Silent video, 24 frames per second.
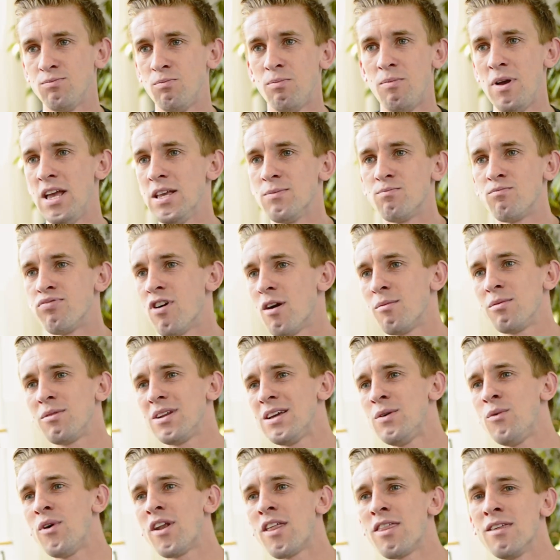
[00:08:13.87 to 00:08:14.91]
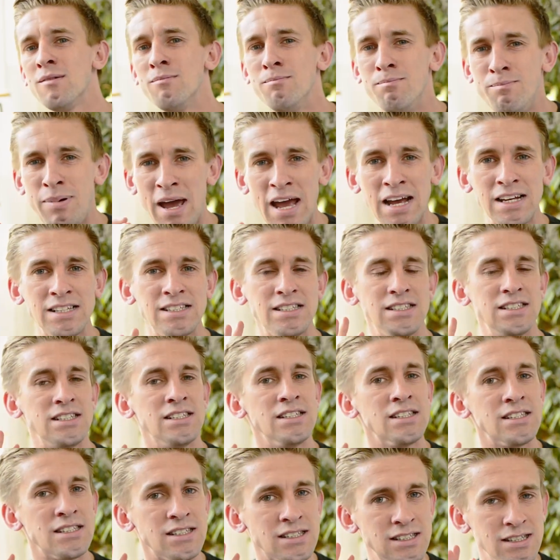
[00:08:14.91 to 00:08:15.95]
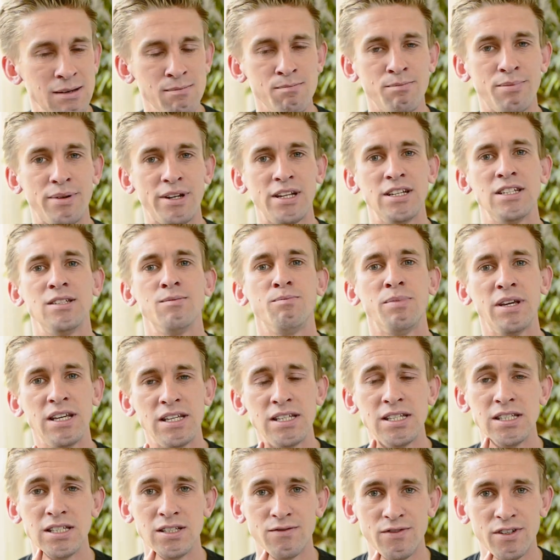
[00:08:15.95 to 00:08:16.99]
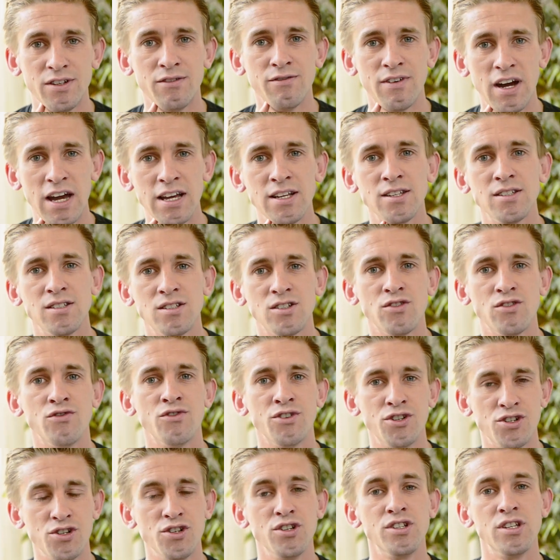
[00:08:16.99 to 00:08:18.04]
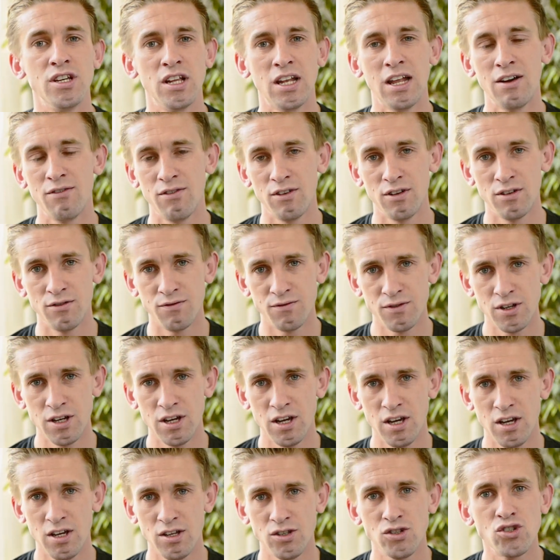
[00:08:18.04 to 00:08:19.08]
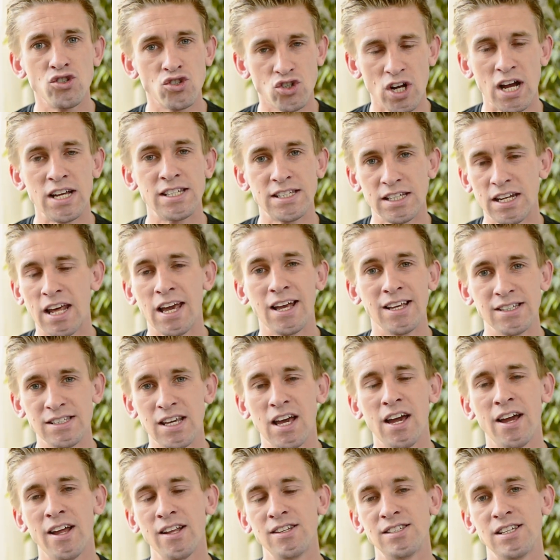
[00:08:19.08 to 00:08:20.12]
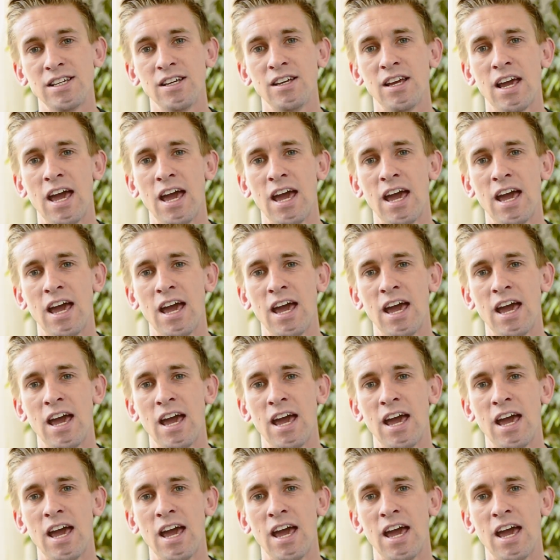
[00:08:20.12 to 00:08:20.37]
it's probably one of the best and simplest pieces of advice to reduce your level of stress and anxiety.